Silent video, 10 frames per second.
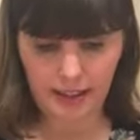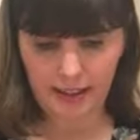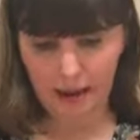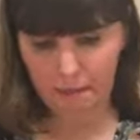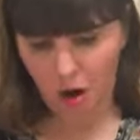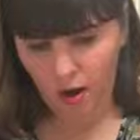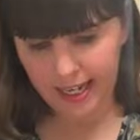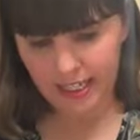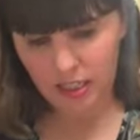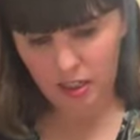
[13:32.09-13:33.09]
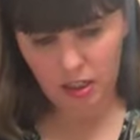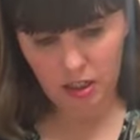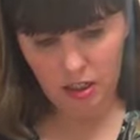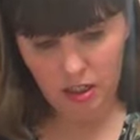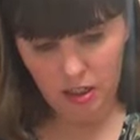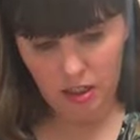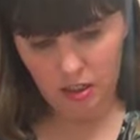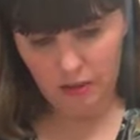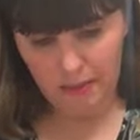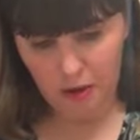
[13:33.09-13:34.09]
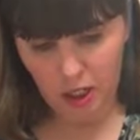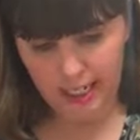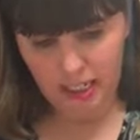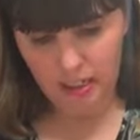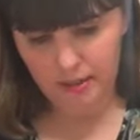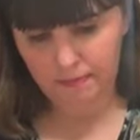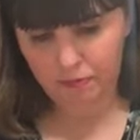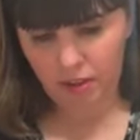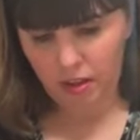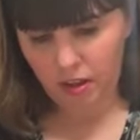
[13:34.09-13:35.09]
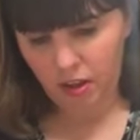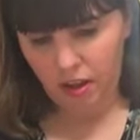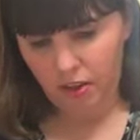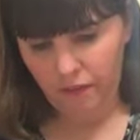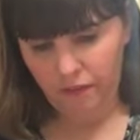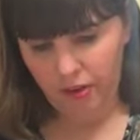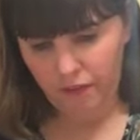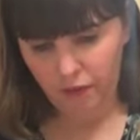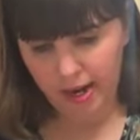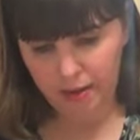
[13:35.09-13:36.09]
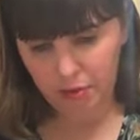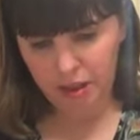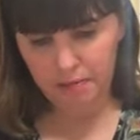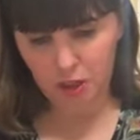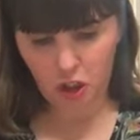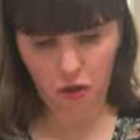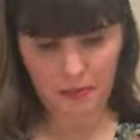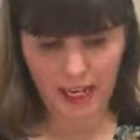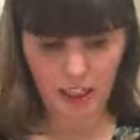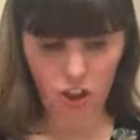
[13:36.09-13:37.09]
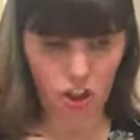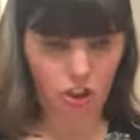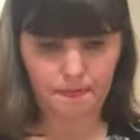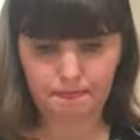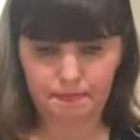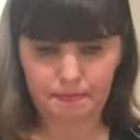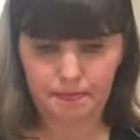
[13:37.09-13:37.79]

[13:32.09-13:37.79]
same height. So I won't need to faff around with them too much.